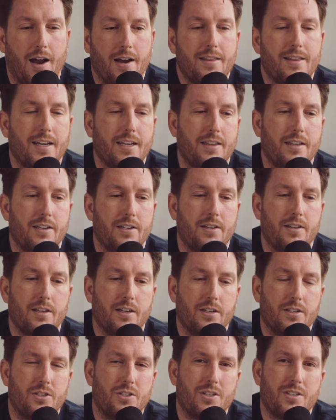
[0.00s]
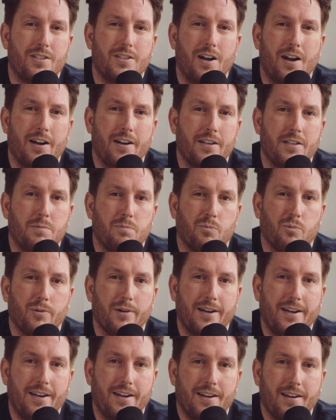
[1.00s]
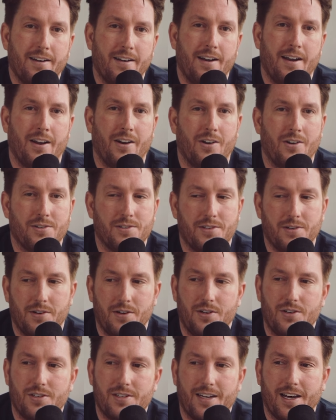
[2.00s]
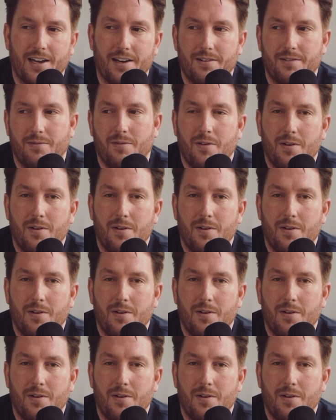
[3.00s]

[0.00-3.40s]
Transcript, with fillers: I think that it's just not as pretty, and also you just get